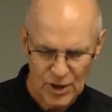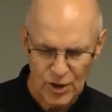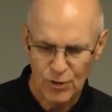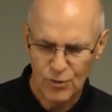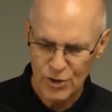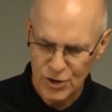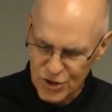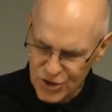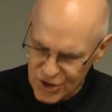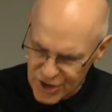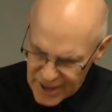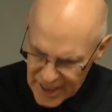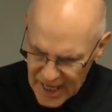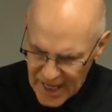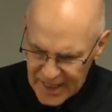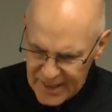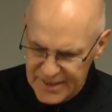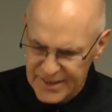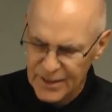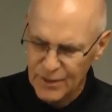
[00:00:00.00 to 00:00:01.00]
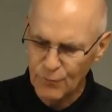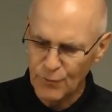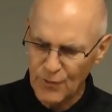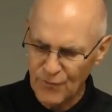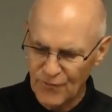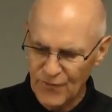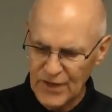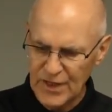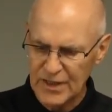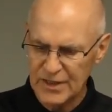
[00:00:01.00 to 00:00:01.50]
Christianity
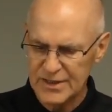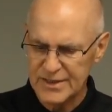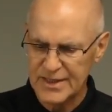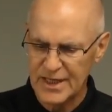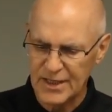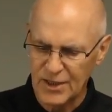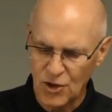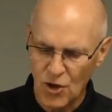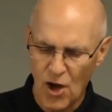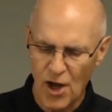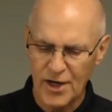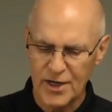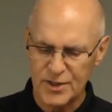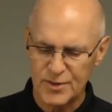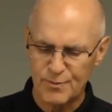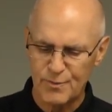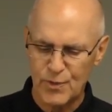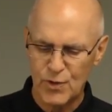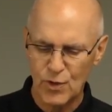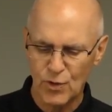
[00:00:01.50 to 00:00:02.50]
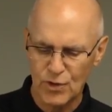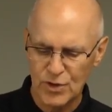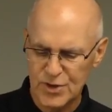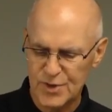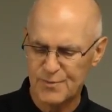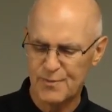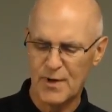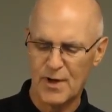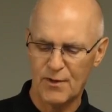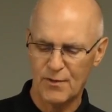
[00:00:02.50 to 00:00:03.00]
reveals that God is pure
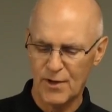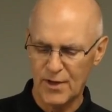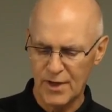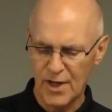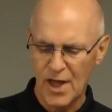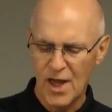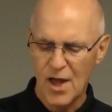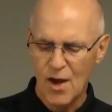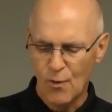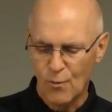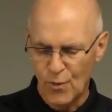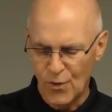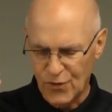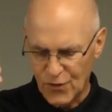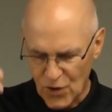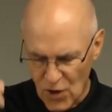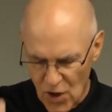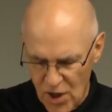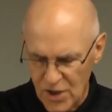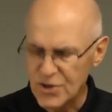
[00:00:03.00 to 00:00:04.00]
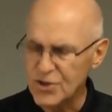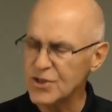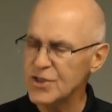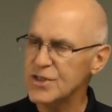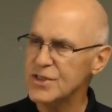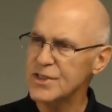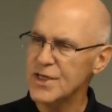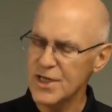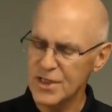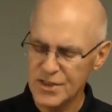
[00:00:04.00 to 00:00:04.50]
spirit with
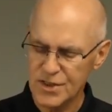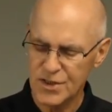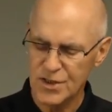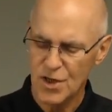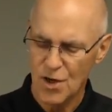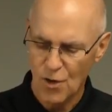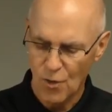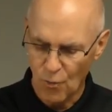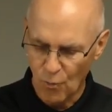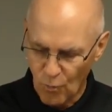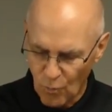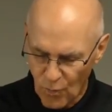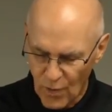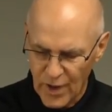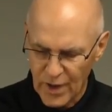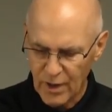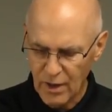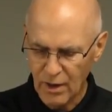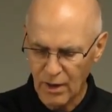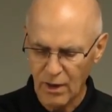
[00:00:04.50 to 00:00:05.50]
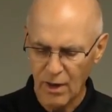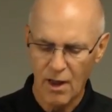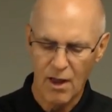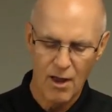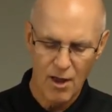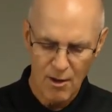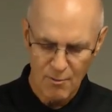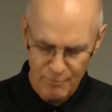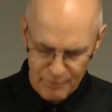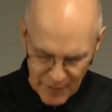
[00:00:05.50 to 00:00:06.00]
consciousness, will,
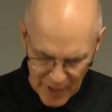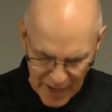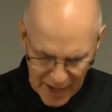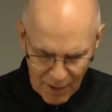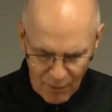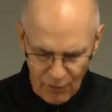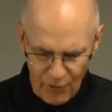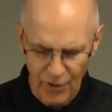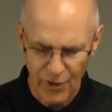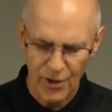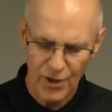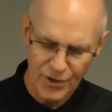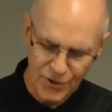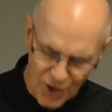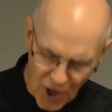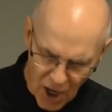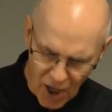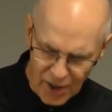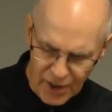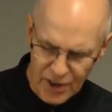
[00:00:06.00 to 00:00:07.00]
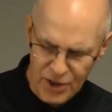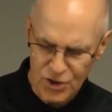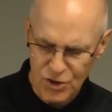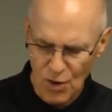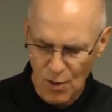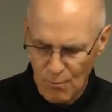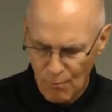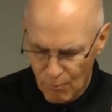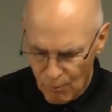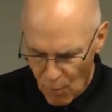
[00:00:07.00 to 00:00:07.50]
power, knowledge,
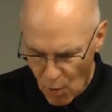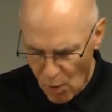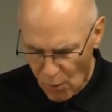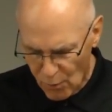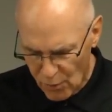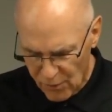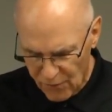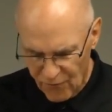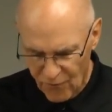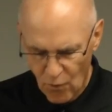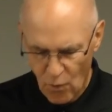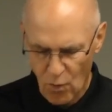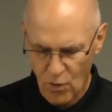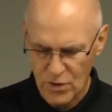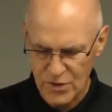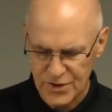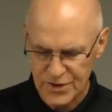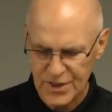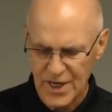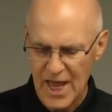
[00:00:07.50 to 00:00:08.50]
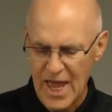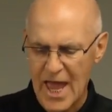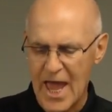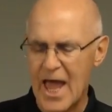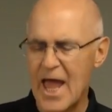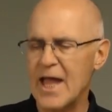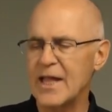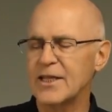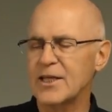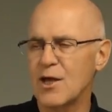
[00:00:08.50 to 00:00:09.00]
moral force,
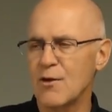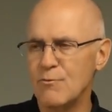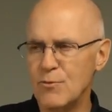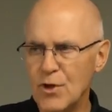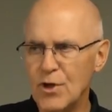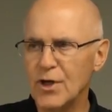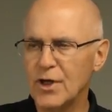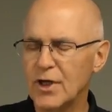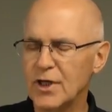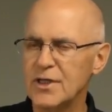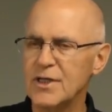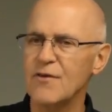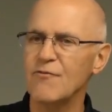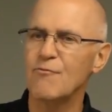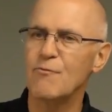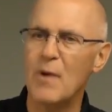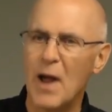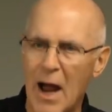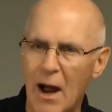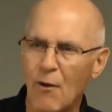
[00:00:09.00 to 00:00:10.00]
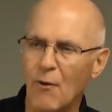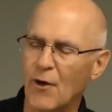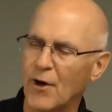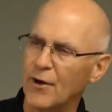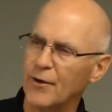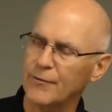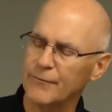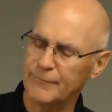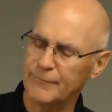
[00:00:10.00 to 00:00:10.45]
and communicative power.